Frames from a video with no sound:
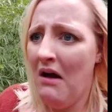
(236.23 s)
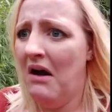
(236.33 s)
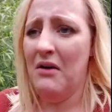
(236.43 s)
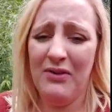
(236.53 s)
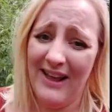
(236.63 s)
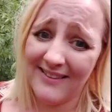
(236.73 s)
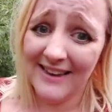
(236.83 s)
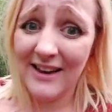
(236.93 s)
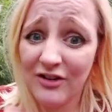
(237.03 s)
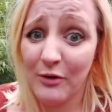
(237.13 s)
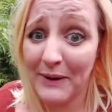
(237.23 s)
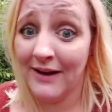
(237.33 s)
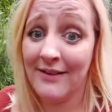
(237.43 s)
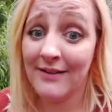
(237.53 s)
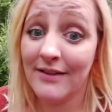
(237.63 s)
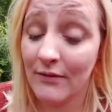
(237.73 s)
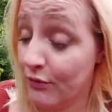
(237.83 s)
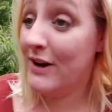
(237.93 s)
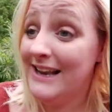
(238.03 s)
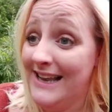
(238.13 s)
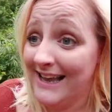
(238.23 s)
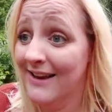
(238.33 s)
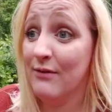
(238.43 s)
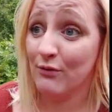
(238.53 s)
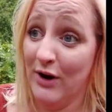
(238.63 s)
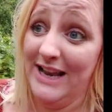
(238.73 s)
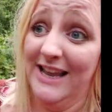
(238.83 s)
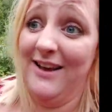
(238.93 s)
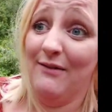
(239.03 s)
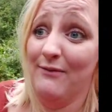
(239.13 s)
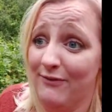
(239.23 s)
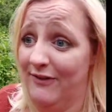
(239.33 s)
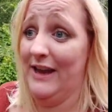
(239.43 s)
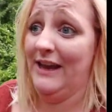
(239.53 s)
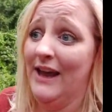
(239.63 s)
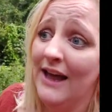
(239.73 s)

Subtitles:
don't think that's an issue because they're really, really comfy.